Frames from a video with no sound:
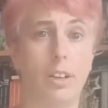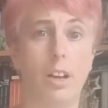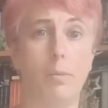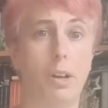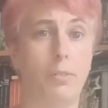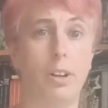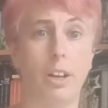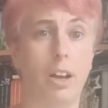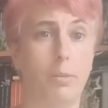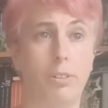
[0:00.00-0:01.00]
I mean, I really
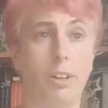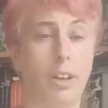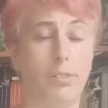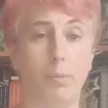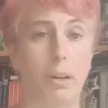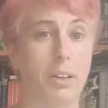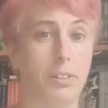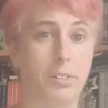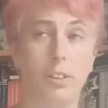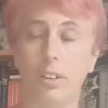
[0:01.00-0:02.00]
hope she gets
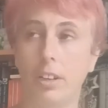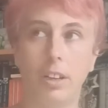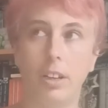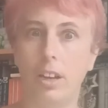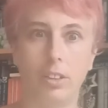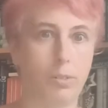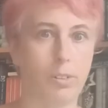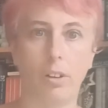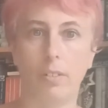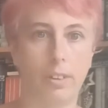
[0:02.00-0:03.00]
replaced as a
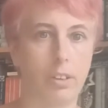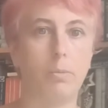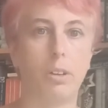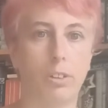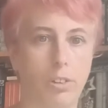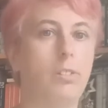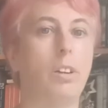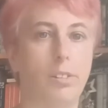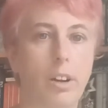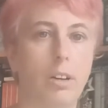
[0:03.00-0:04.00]
result of this, because she's done a
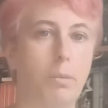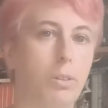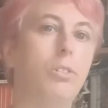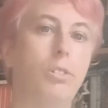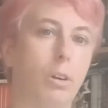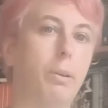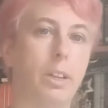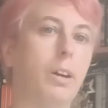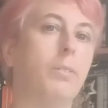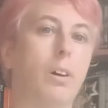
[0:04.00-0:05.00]
terrible job in
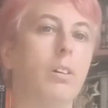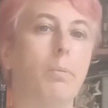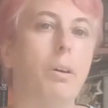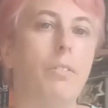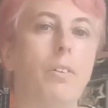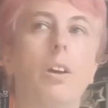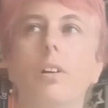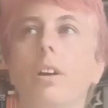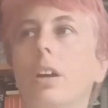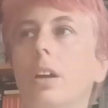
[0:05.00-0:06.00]
that role, in my view.
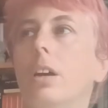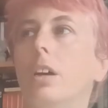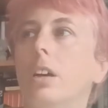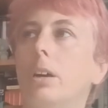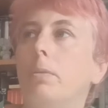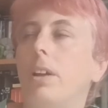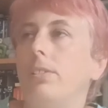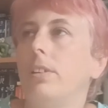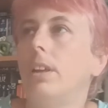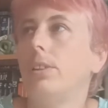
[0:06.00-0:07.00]

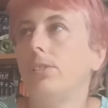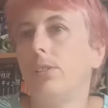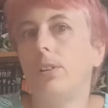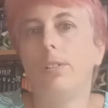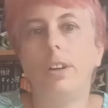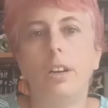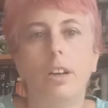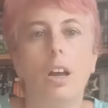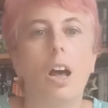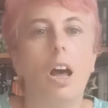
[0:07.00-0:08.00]
That's another story.
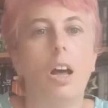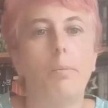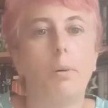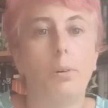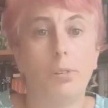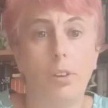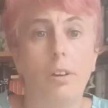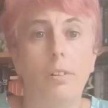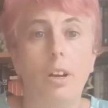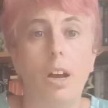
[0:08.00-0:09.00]

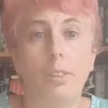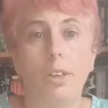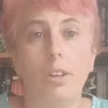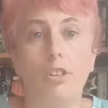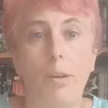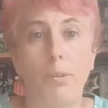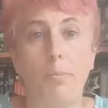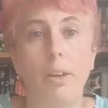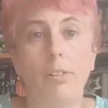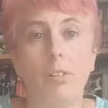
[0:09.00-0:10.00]
Also, I think James
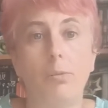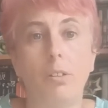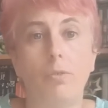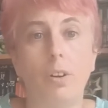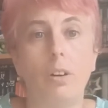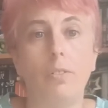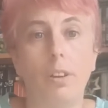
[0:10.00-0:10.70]
Peters was involved.